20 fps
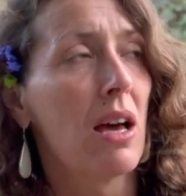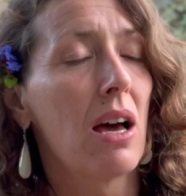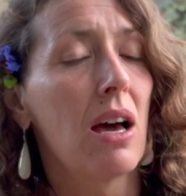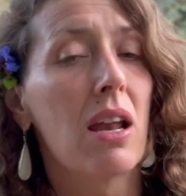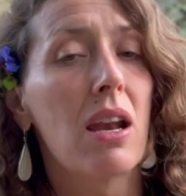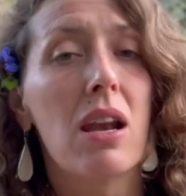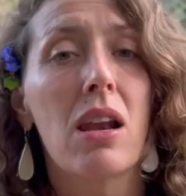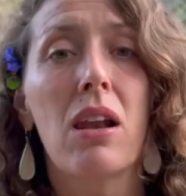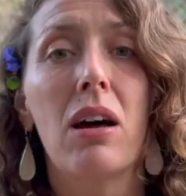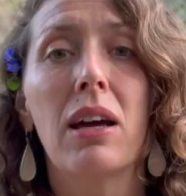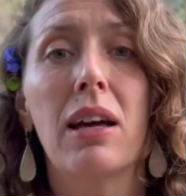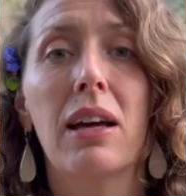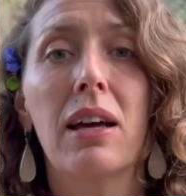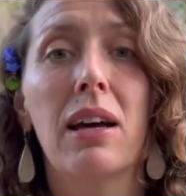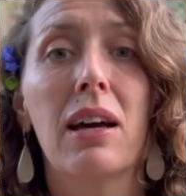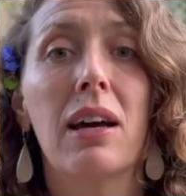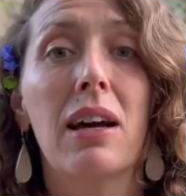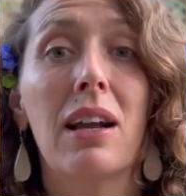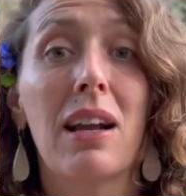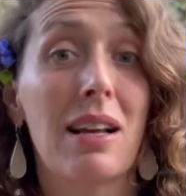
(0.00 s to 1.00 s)
And like
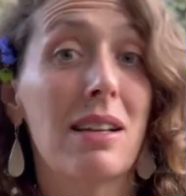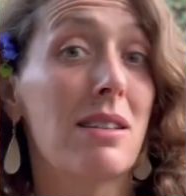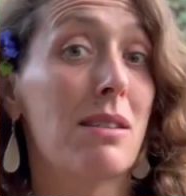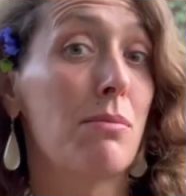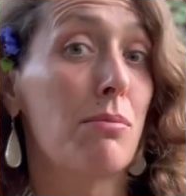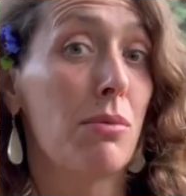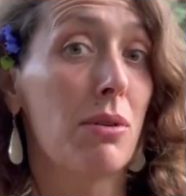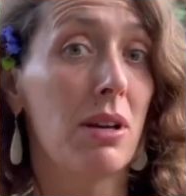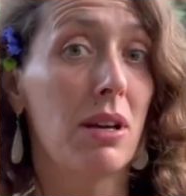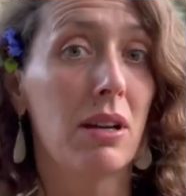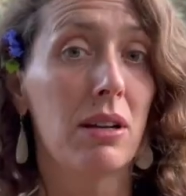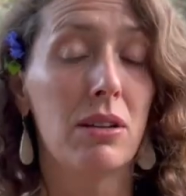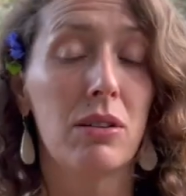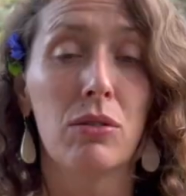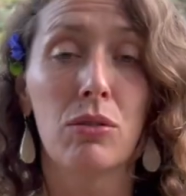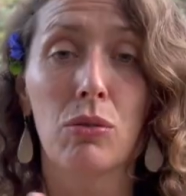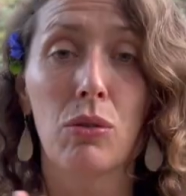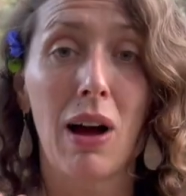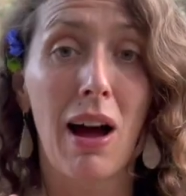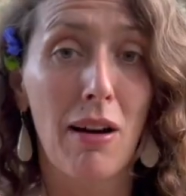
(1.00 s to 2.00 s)
Glastonbury, England,
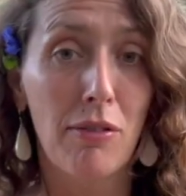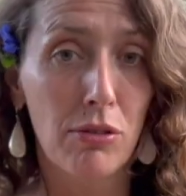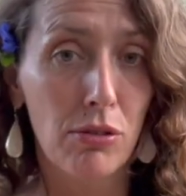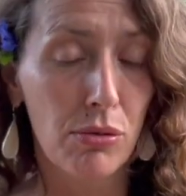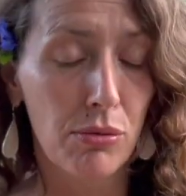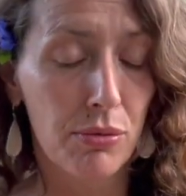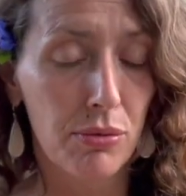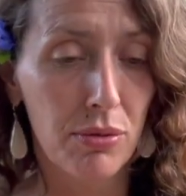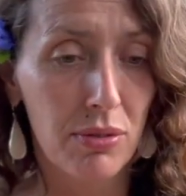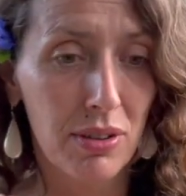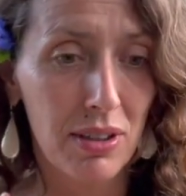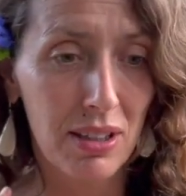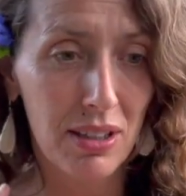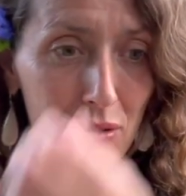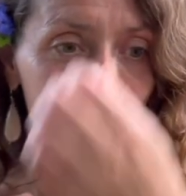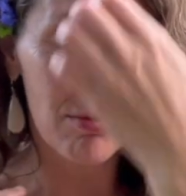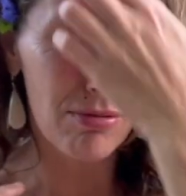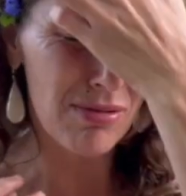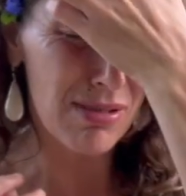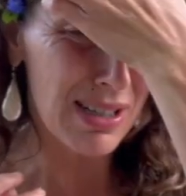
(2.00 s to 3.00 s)
or Avalon, it
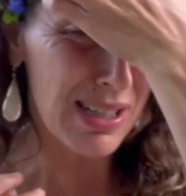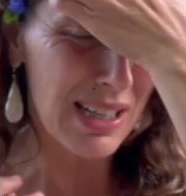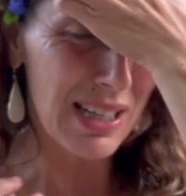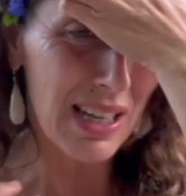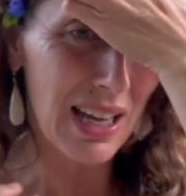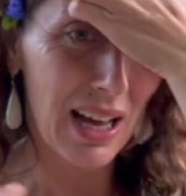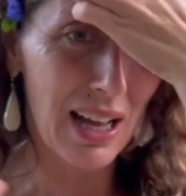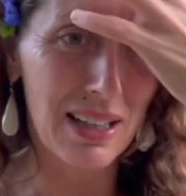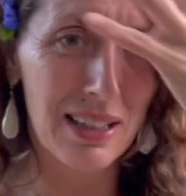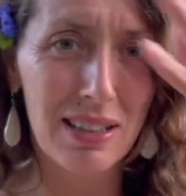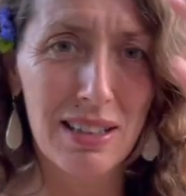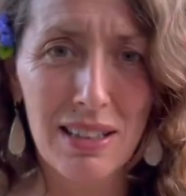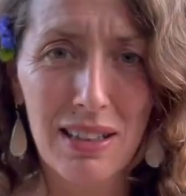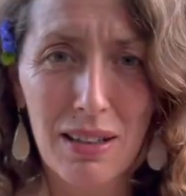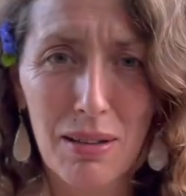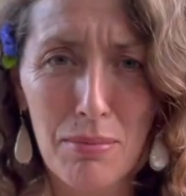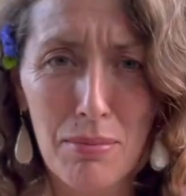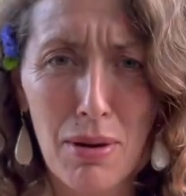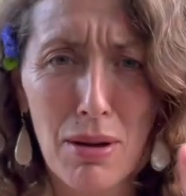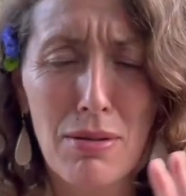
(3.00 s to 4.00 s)
really has the
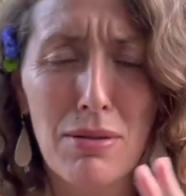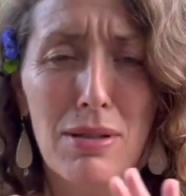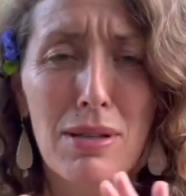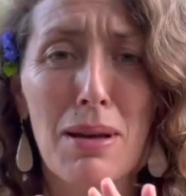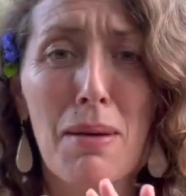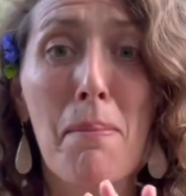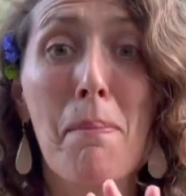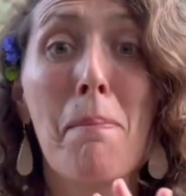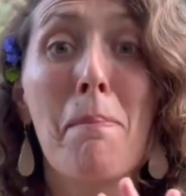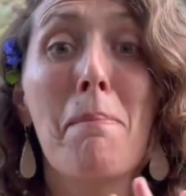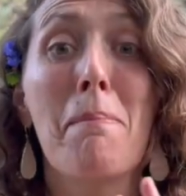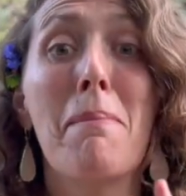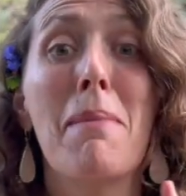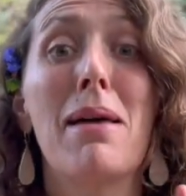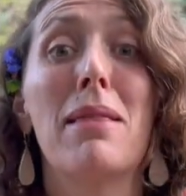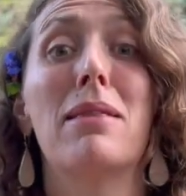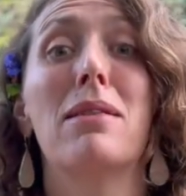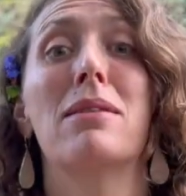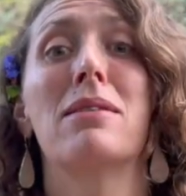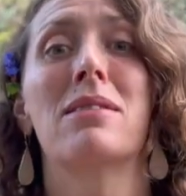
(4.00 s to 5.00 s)
most
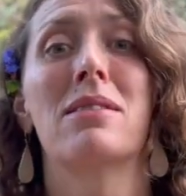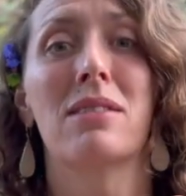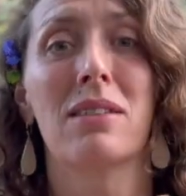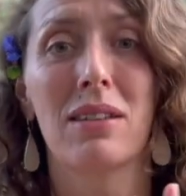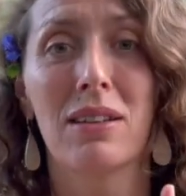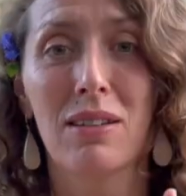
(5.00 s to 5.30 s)
immense,